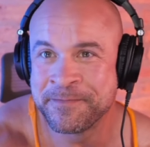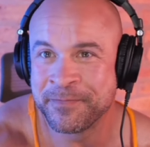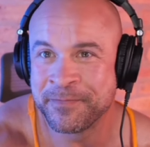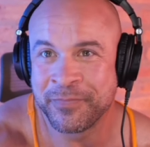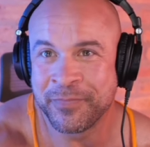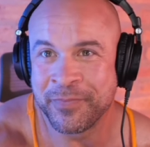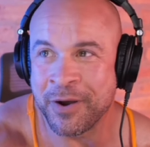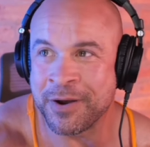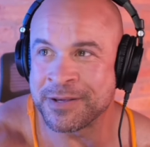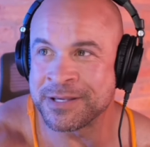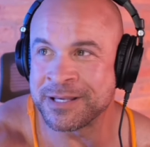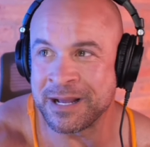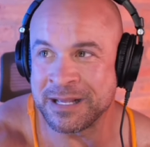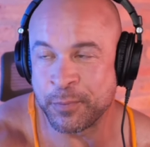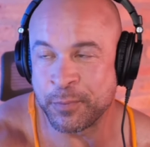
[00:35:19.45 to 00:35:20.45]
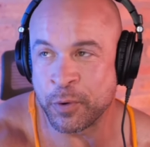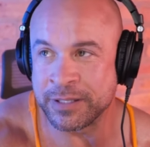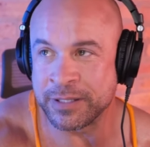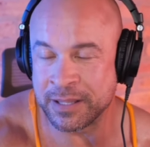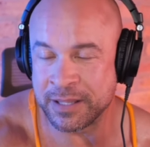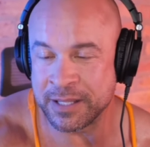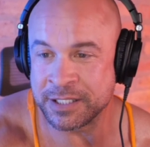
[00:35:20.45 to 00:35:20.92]
All signs point to
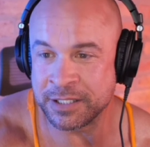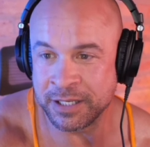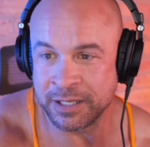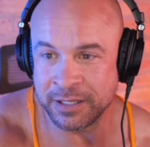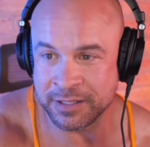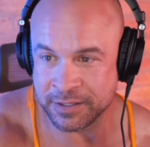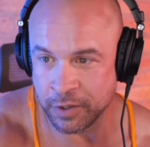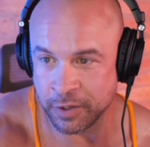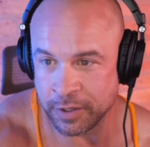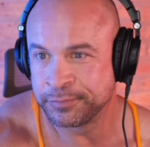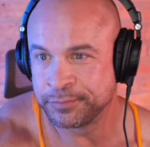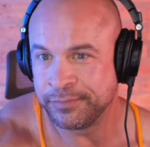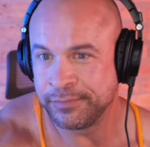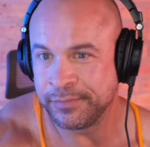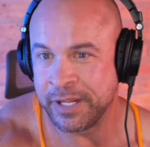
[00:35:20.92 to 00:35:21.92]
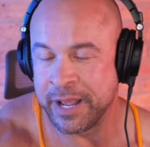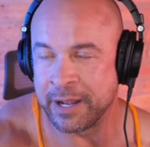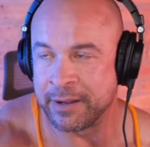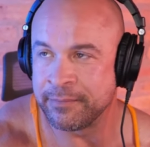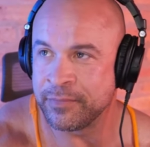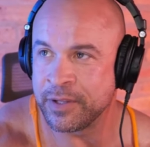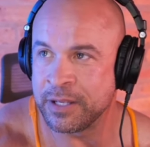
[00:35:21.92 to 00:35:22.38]
this shit is good. Yeah,
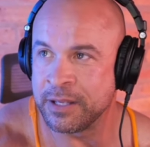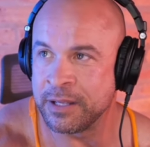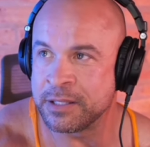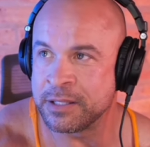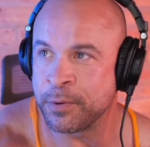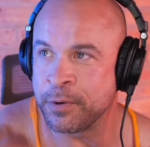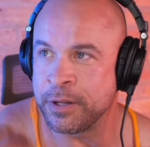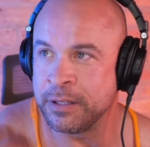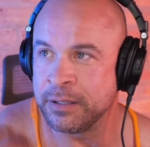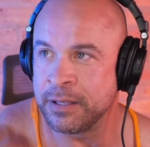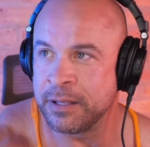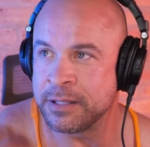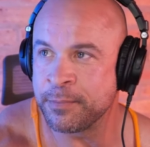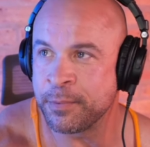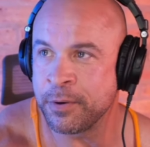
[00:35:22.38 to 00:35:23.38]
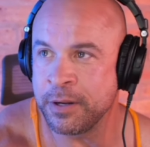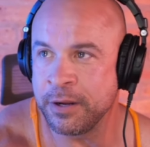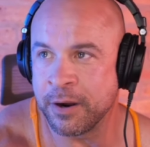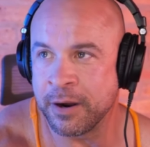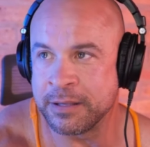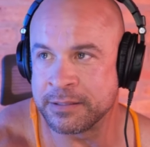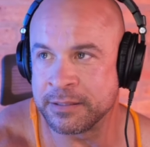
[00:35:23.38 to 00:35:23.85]
it's pretty
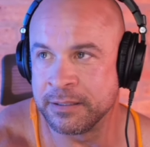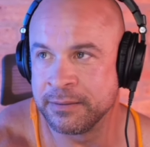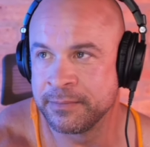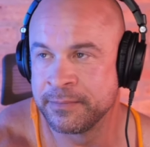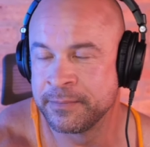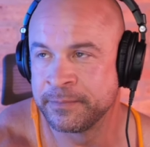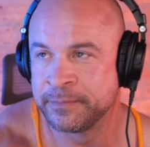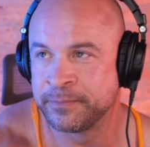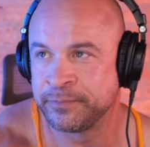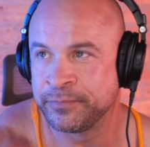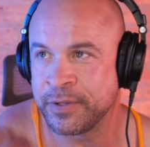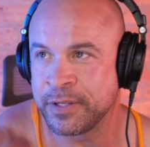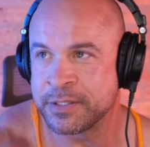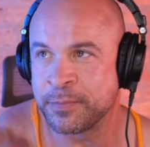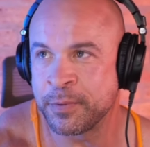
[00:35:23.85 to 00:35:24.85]
crazy. It's